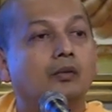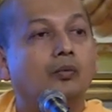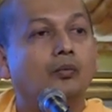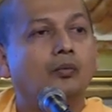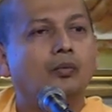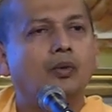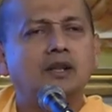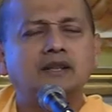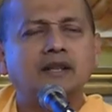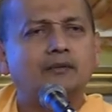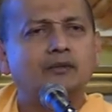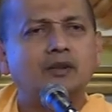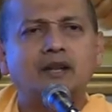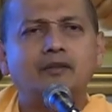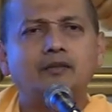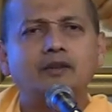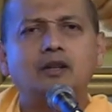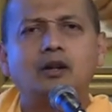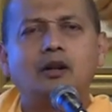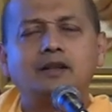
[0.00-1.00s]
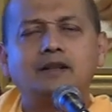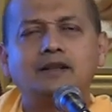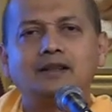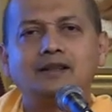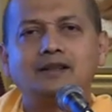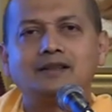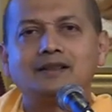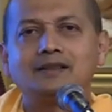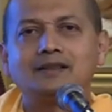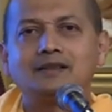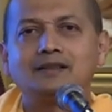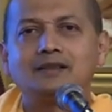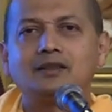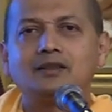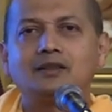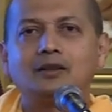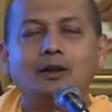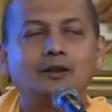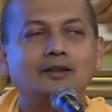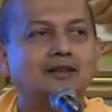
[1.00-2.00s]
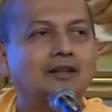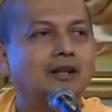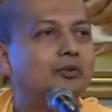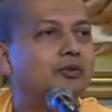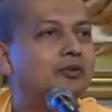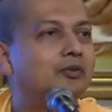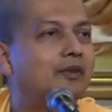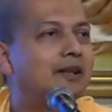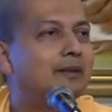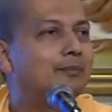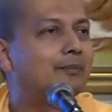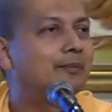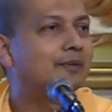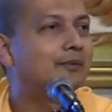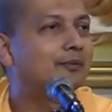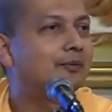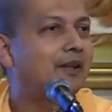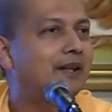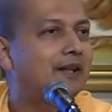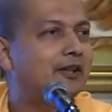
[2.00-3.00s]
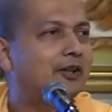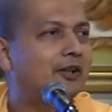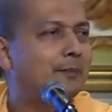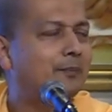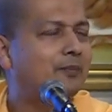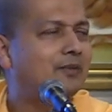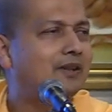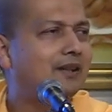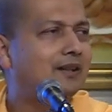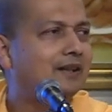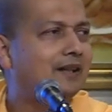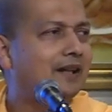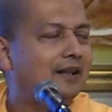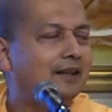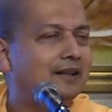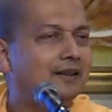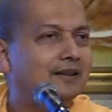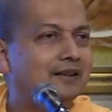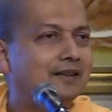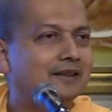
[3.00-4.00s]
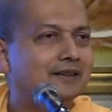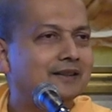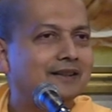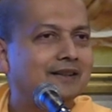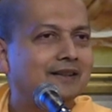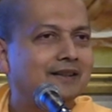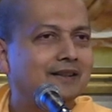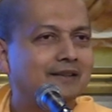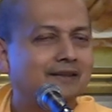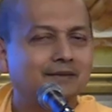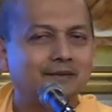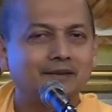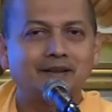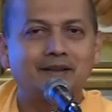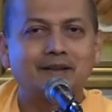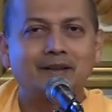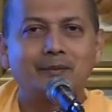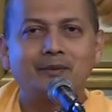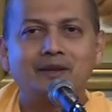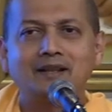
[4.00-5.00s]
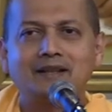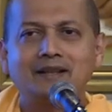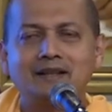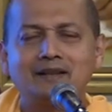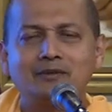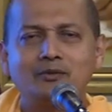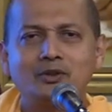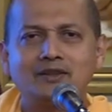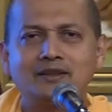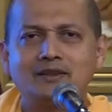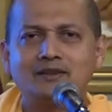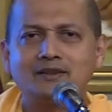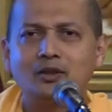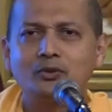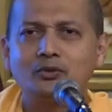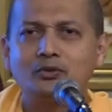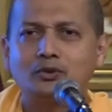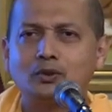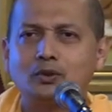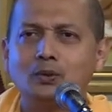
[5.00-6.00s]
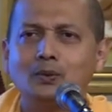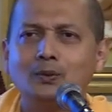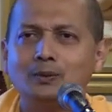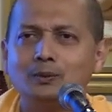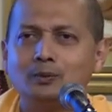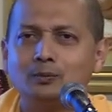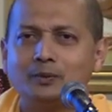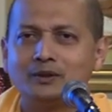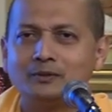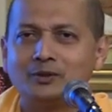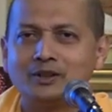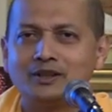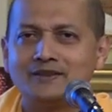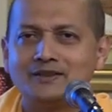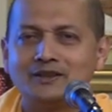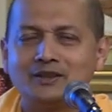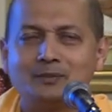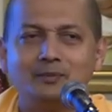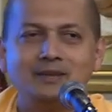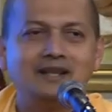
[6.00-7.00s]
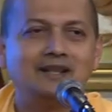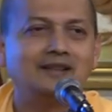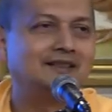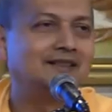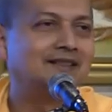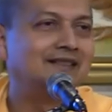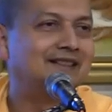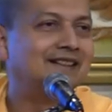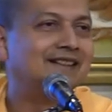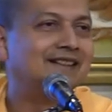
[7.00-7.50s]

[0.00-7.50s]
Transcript: What have we got here? It all sounds very, very cryptic, and in America they would say it sounds cool, but what does it mean?